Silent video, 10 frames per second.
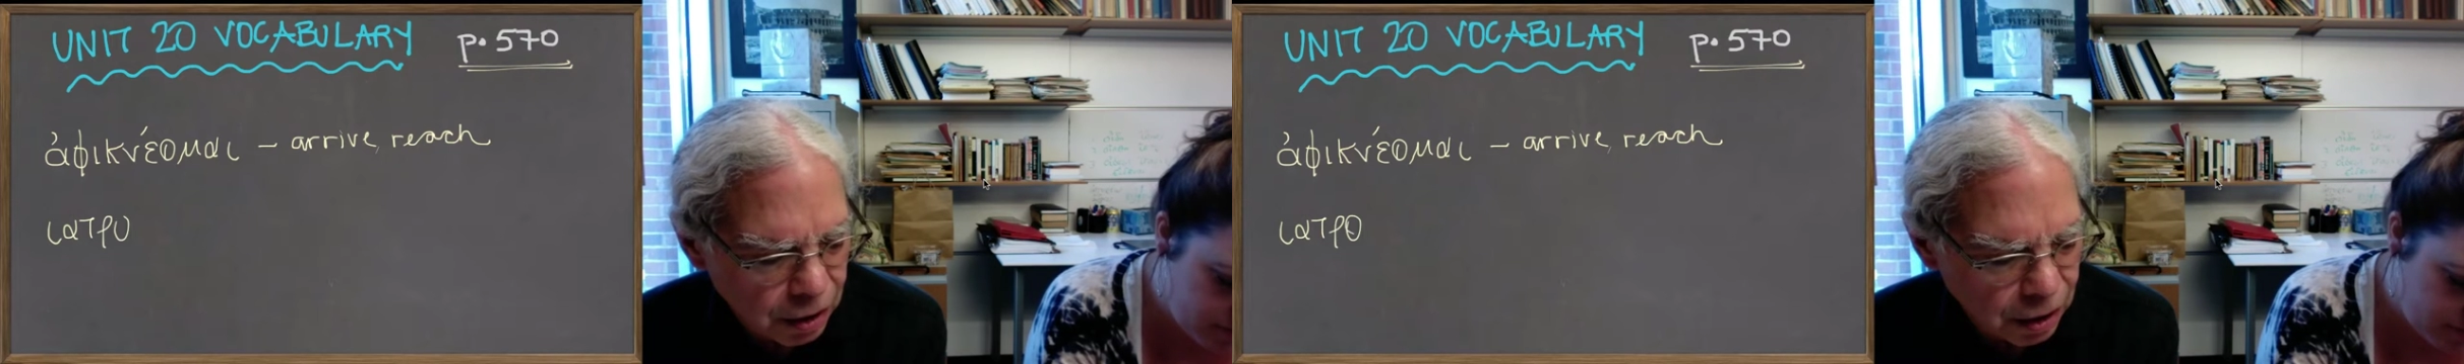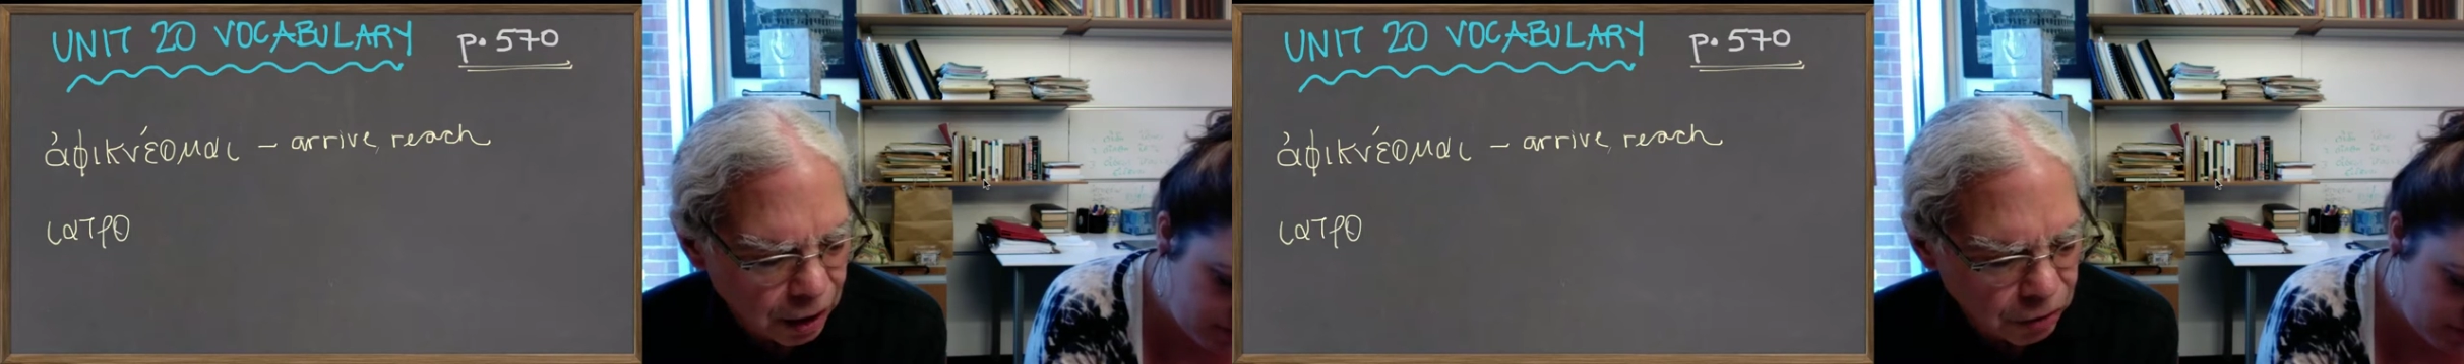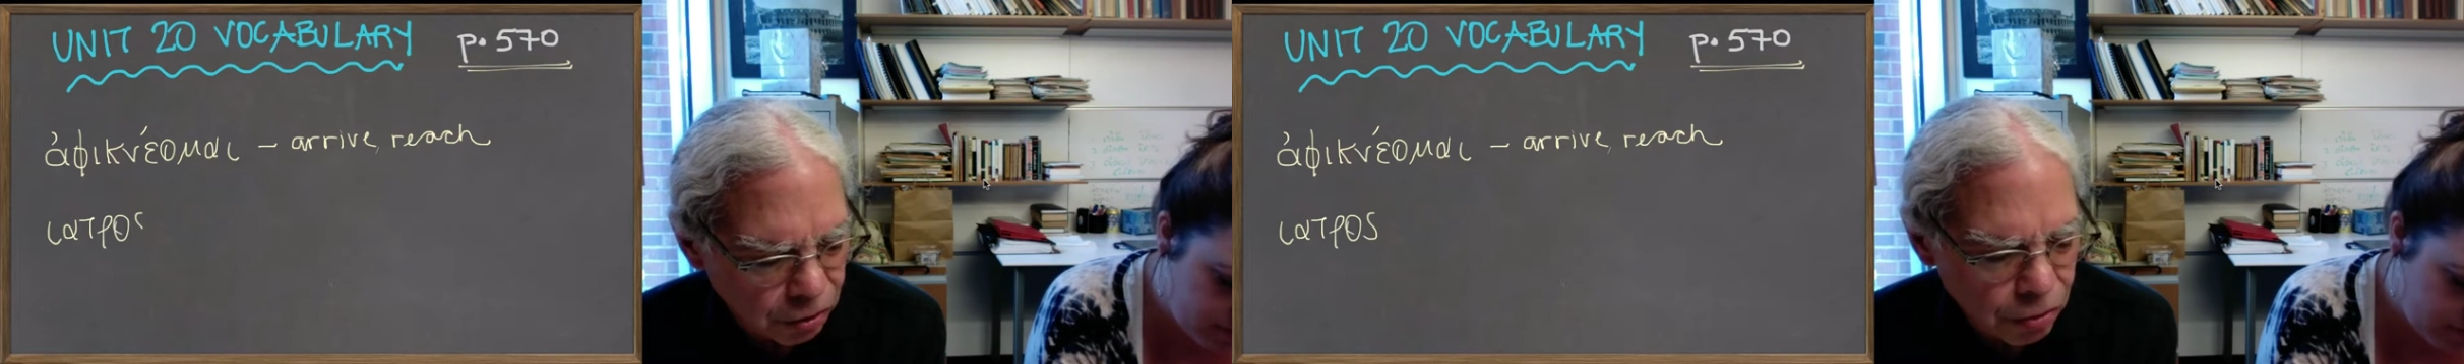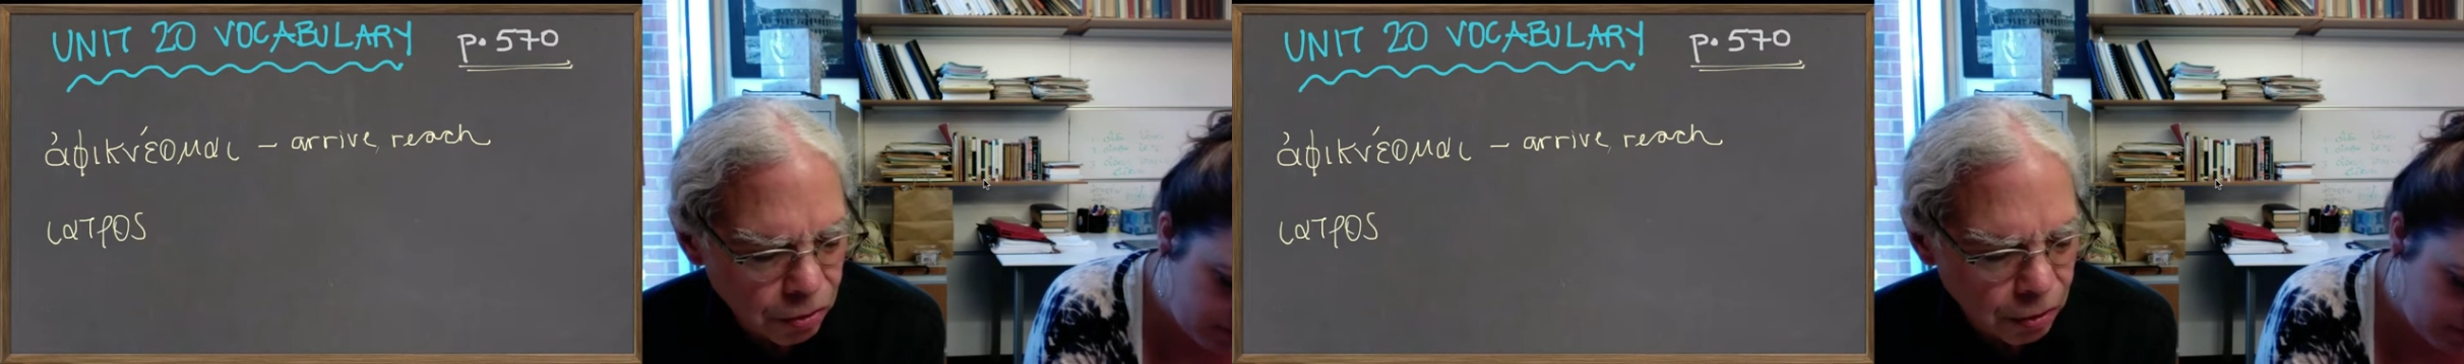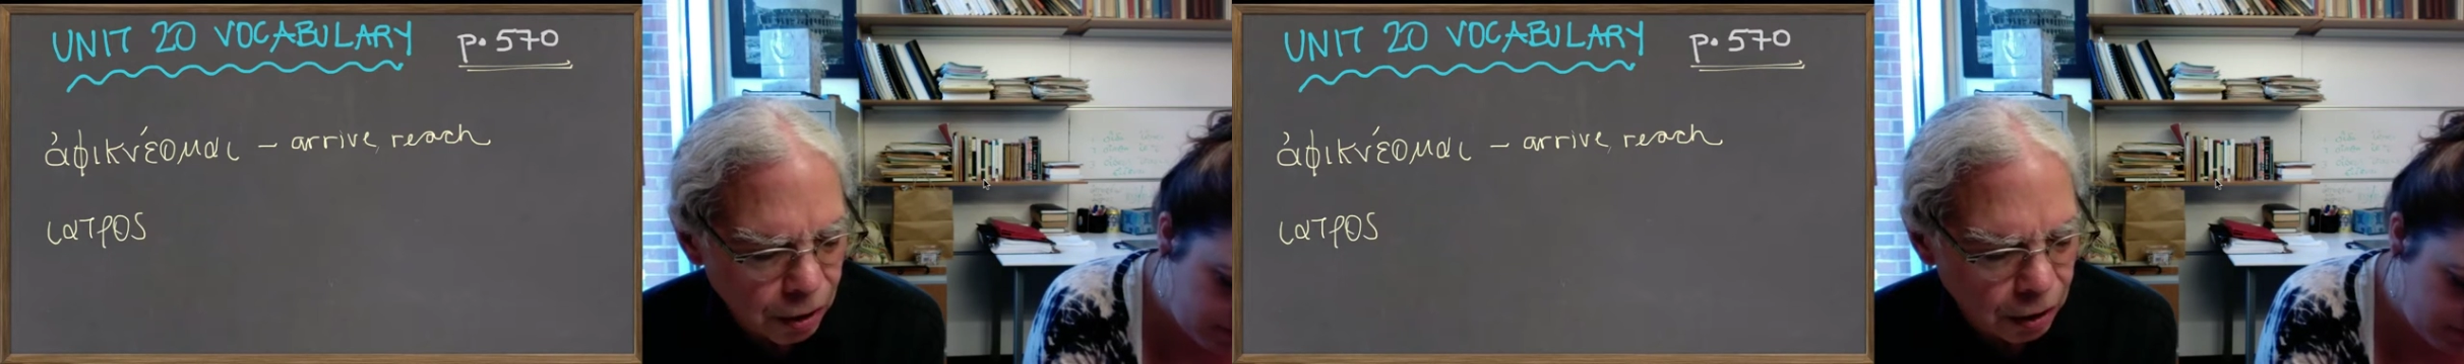
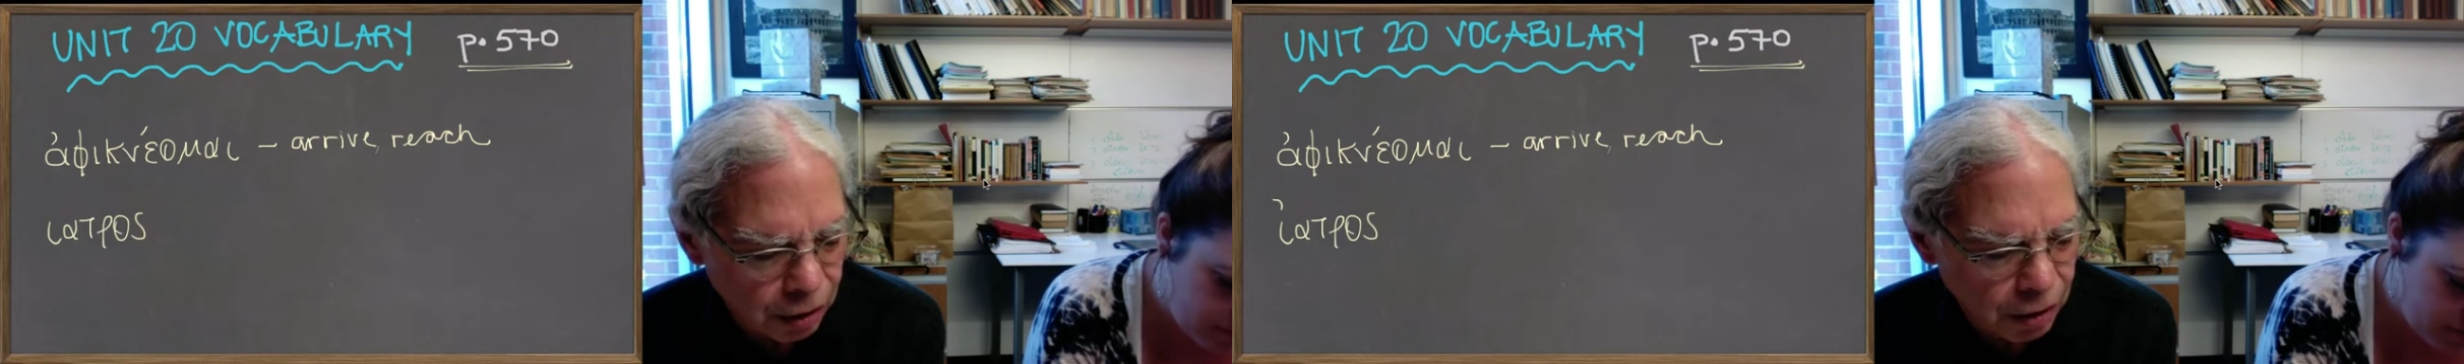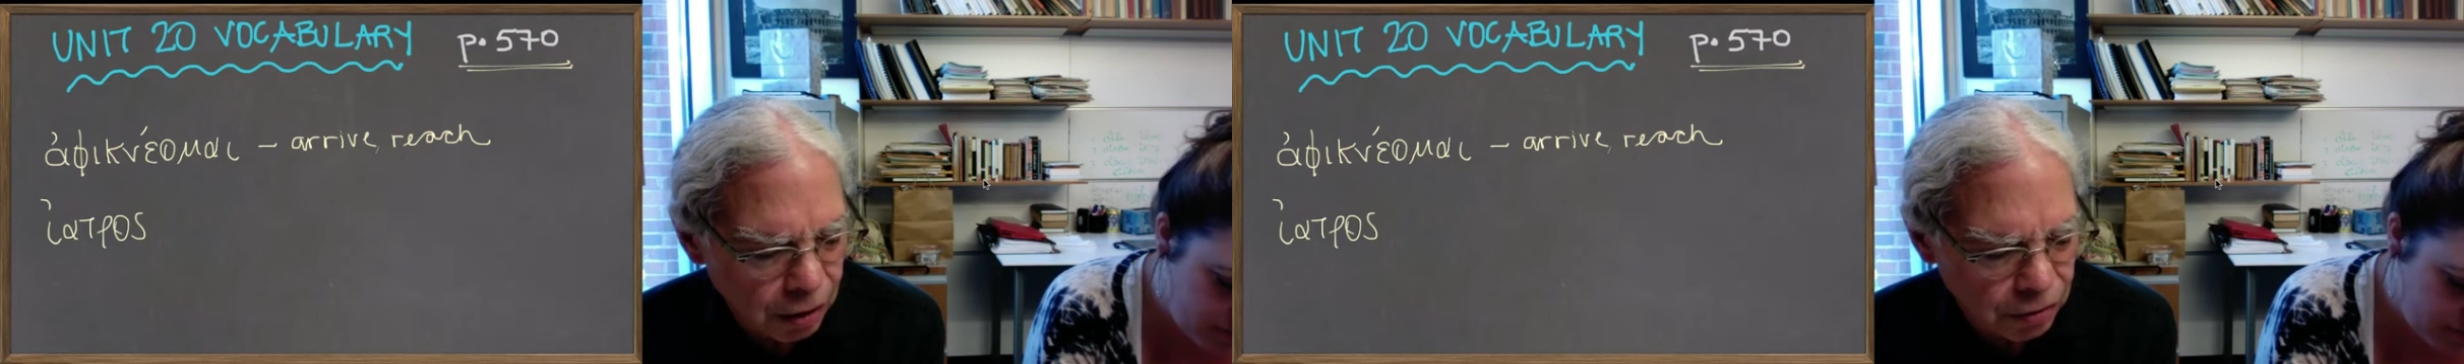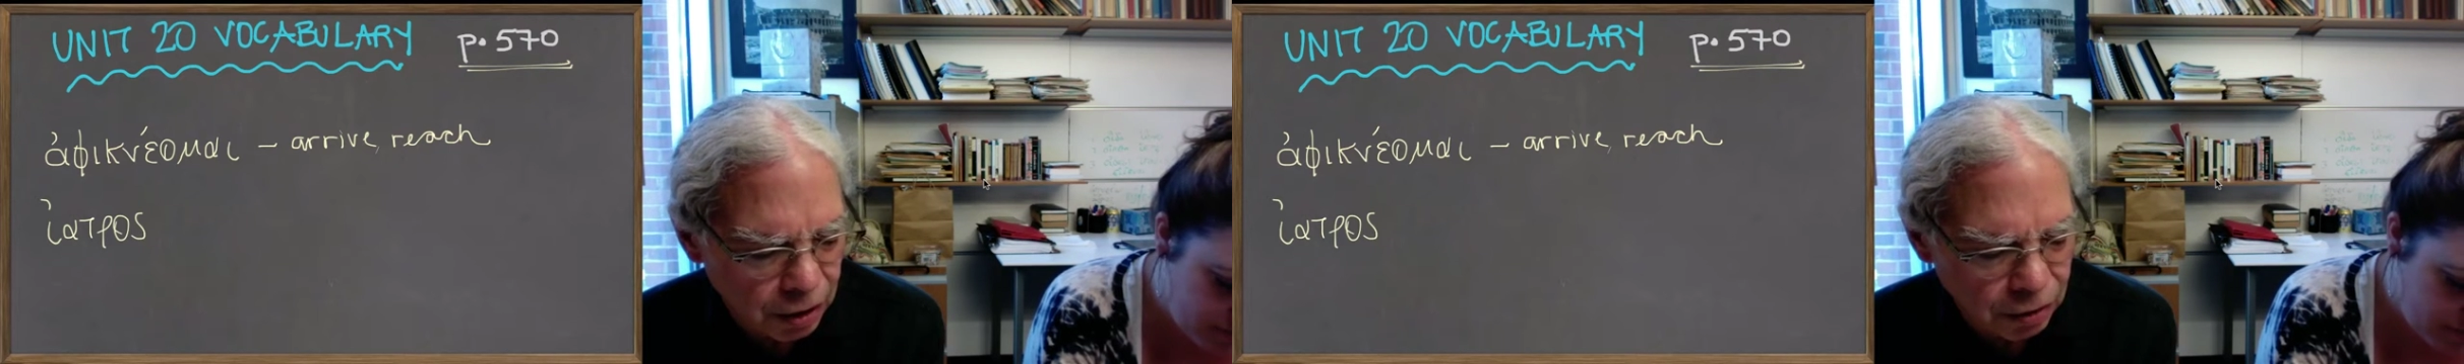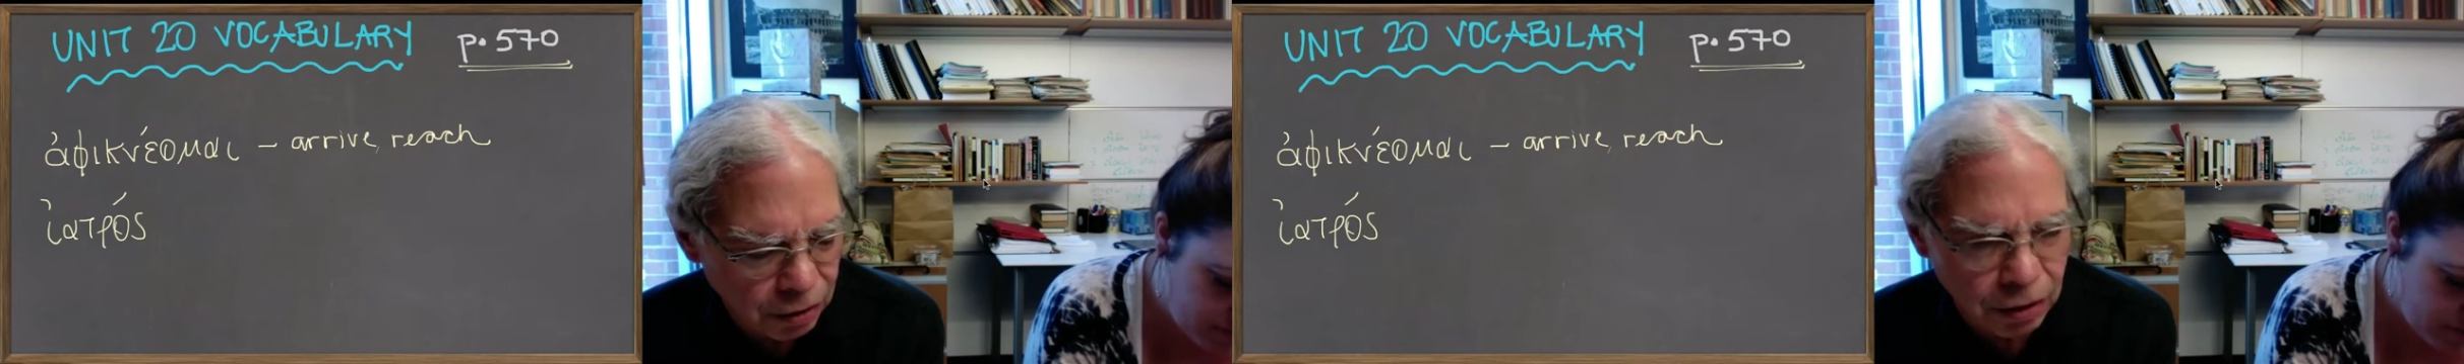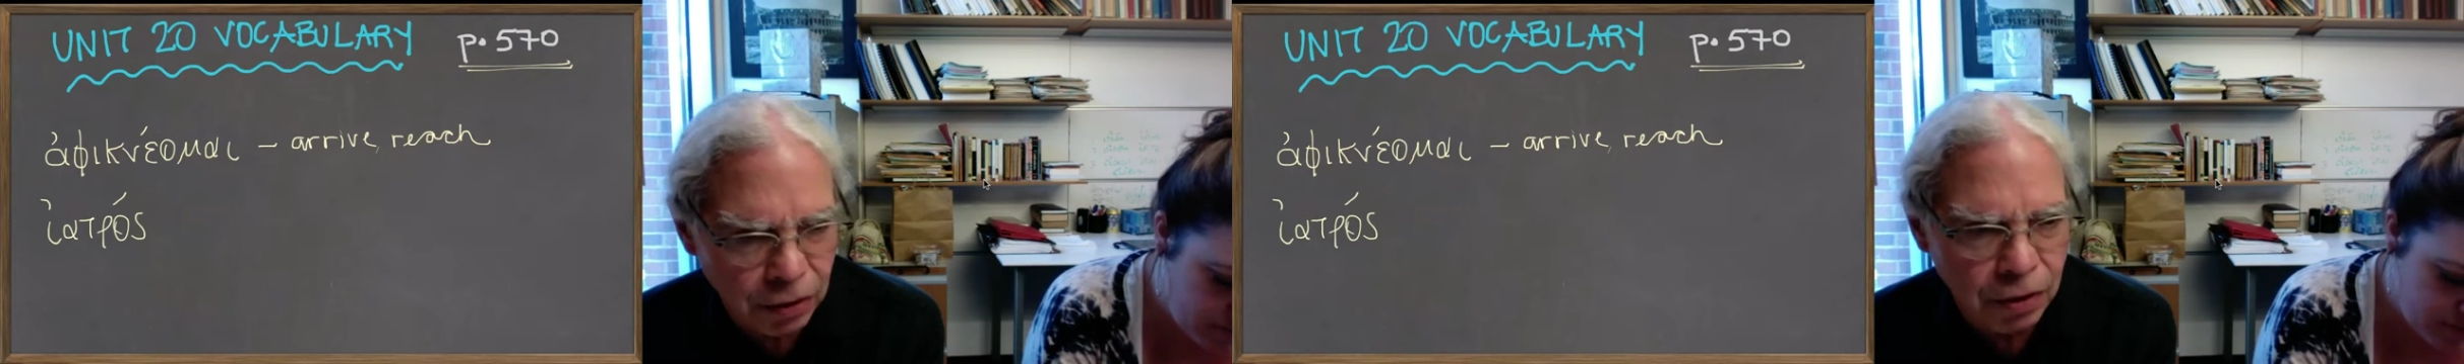iatrua, a
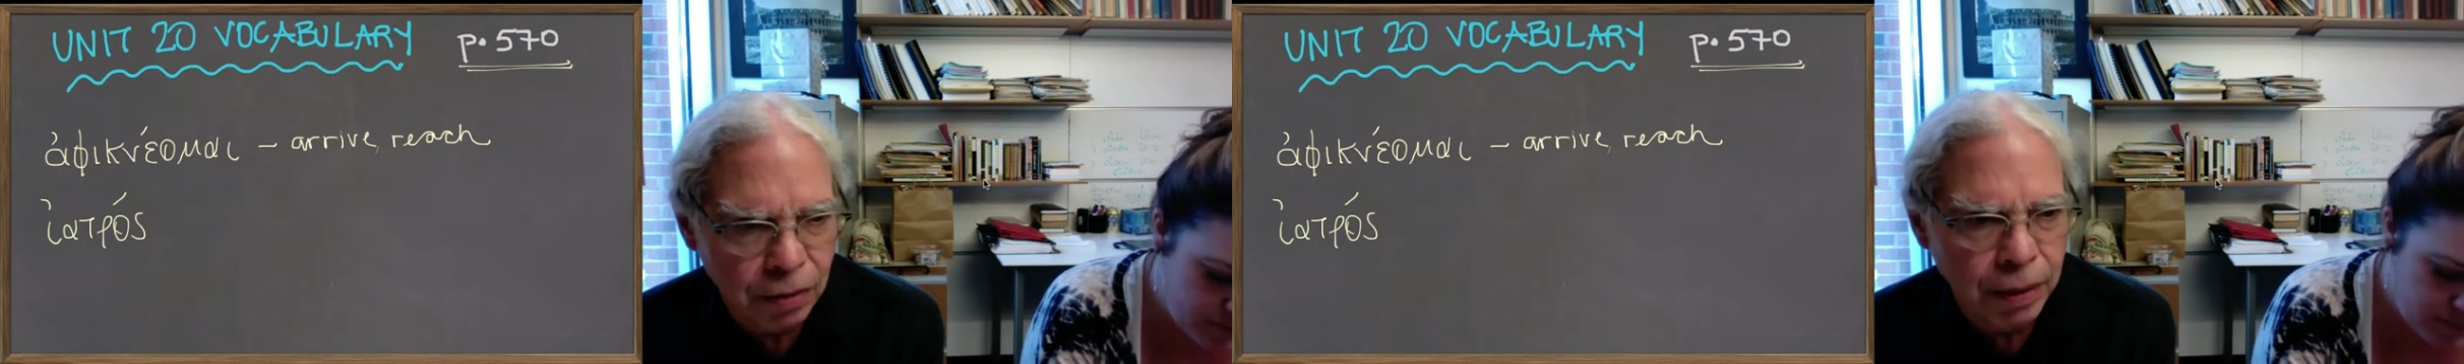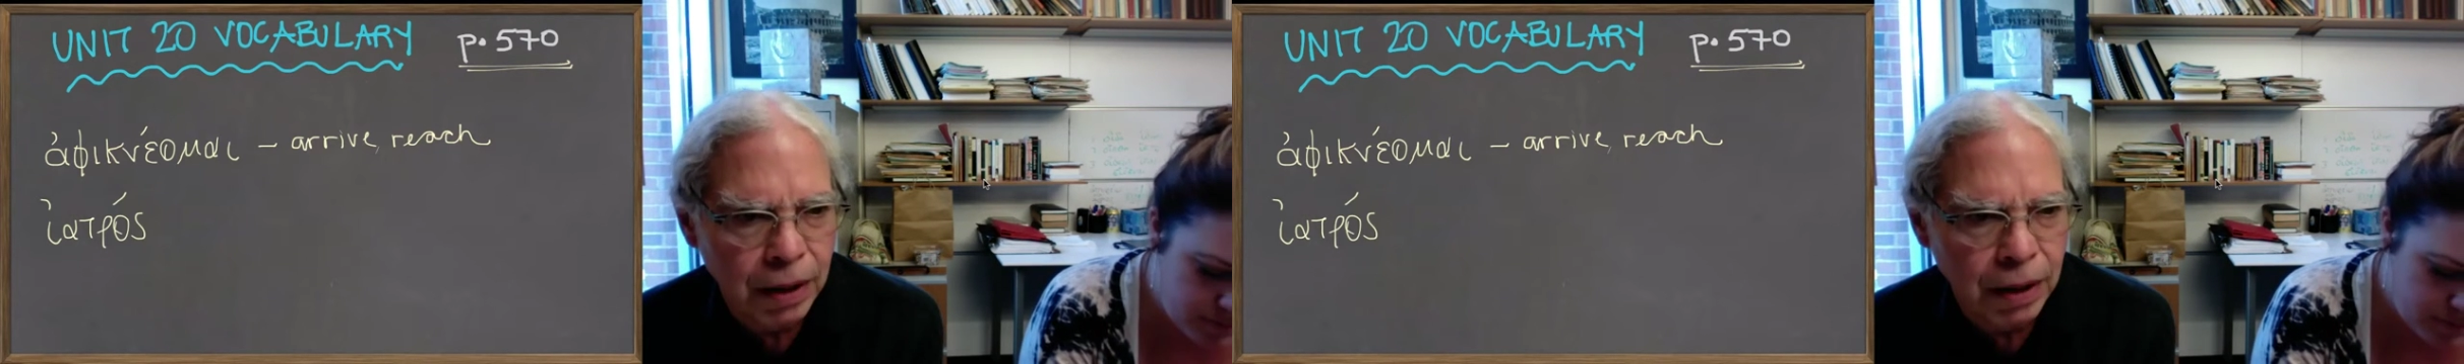second declension